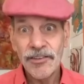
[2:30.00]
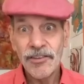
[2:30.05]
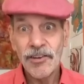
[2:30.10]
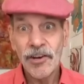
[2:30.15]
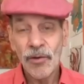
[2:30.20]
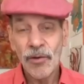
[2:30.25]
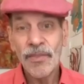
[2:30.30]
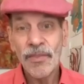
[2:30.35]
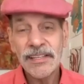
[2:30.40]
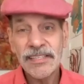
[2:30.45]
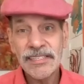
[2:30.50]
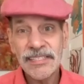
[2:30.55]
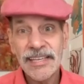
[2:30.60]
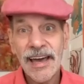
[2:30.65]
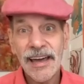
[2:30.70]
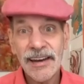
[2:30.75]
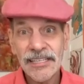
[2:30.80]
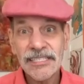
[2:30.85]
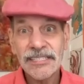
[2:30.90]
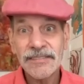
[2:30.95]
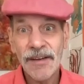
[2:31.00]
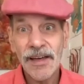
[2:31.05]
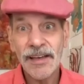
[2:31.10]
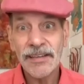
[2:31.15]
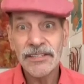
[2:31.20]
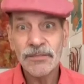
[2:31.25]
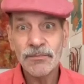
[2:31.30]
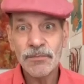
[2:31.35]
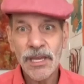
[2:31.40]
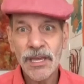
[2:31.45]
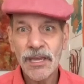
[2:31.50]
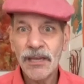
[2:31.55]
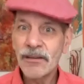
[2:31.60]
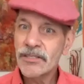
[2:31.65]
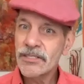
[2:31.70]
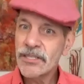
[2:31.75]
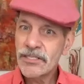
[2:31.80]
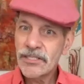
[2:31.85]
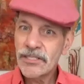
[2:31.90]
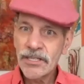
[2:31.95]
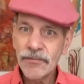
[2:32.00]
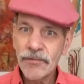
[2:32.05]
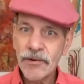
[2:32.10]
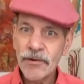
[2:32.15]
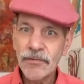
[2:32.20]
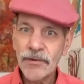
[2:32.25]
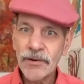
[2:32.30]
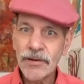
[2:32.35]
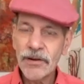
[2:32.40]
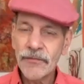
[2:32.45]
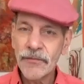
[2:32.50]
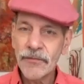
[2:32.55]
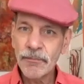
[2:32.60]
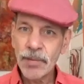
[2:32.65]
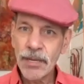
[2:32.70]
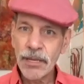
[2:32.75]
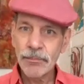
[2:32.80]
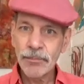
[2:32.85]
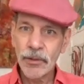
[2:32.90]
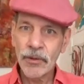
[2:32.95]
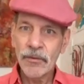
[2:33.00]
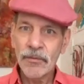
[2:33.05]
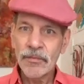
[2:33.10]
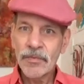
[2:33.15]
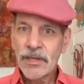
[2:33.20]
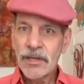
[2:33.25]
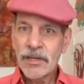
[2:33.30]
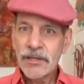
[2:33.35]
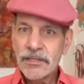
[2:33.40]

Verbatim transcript: you know, that satisfies me, because it's different for different people.